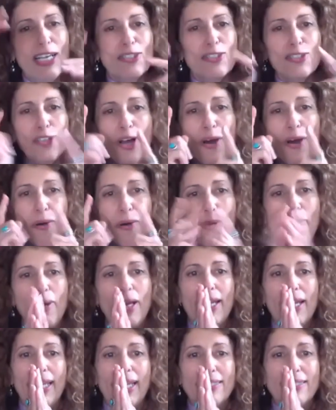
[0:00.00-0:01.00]
So
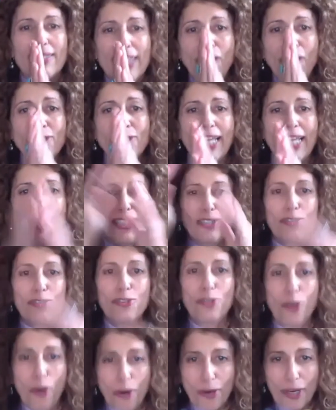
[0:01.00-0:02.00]
it sounds like
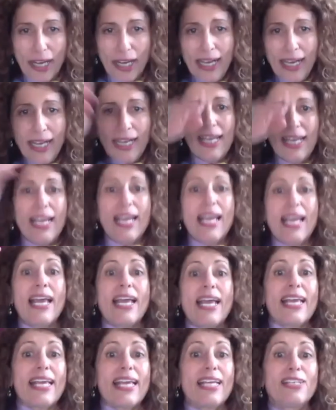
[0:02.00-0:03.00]
Dora
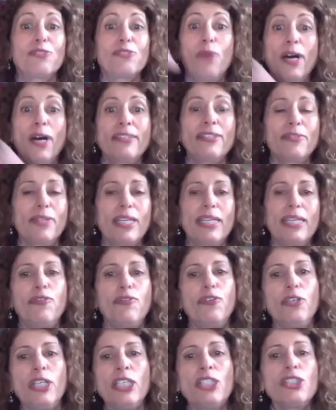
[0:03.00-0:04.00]
is wondering
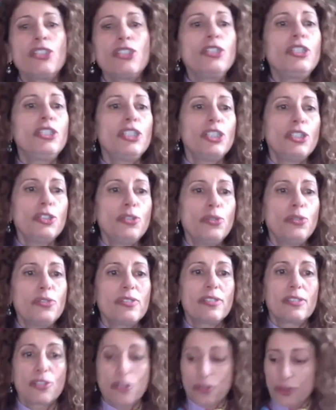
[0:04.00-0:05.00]
if we should
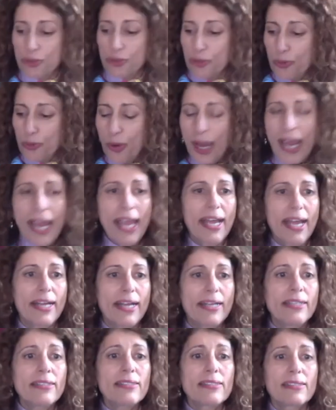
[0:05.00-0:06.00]
use
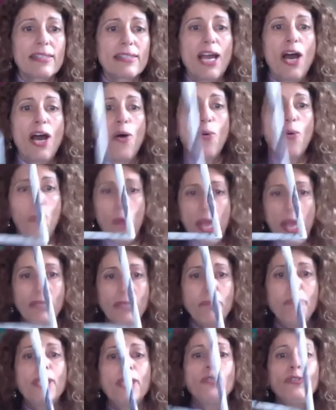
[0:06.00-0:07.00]
squares
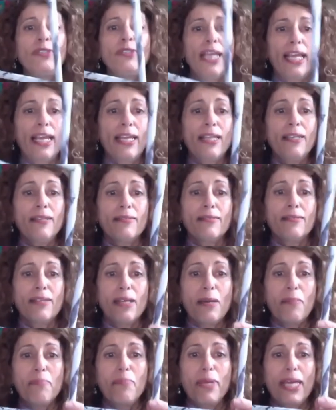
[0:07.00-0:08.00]
when building
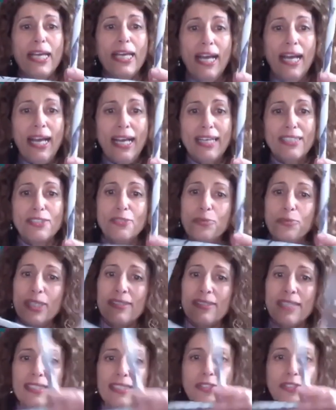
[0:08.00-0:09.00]
because we
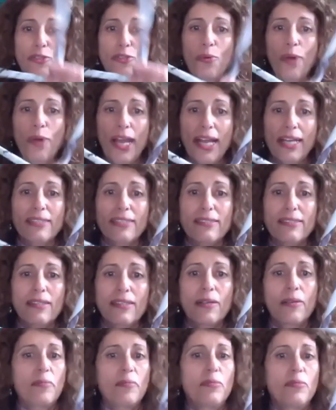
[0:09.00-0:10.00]
see squares
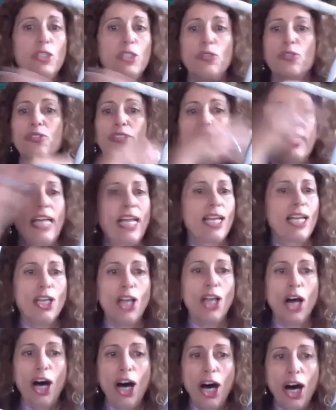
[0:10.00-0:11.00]
used in a
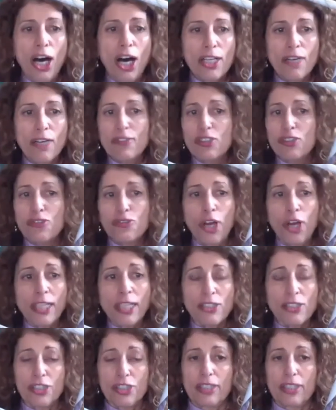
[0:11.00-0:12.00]
lot of
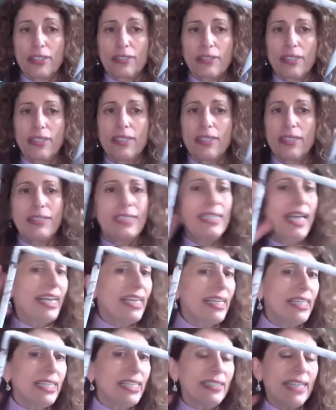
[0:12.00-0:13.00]
structures. Did I
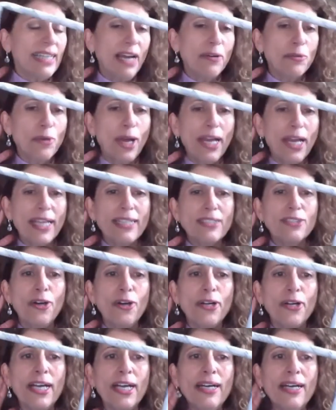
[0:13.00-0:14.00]
hear that right,
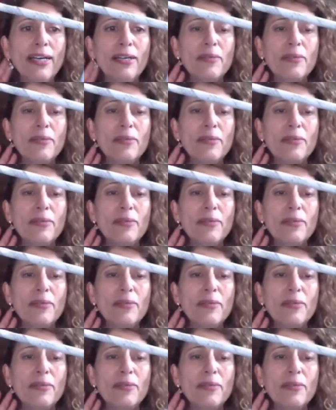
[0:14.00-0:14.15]
Dora?